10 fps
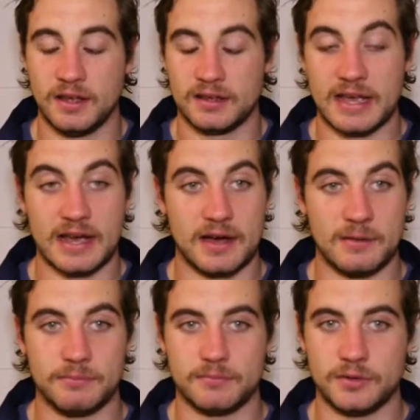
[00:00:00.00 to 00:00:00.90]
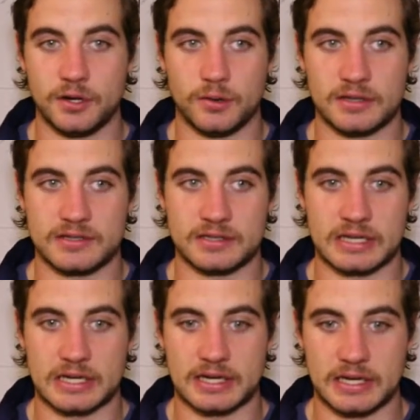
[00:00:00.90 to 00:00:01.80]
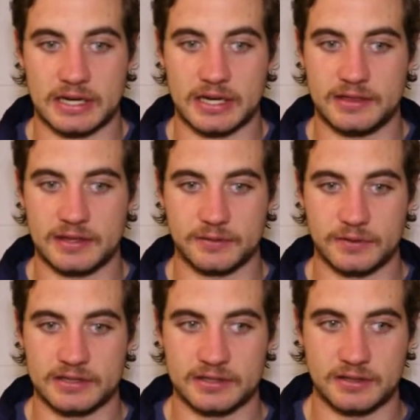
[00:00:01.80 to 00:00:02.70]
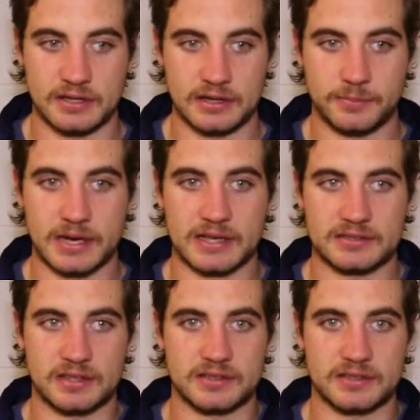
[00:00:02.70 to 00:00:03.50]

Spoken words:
Yeah, you know, it's I think recently the past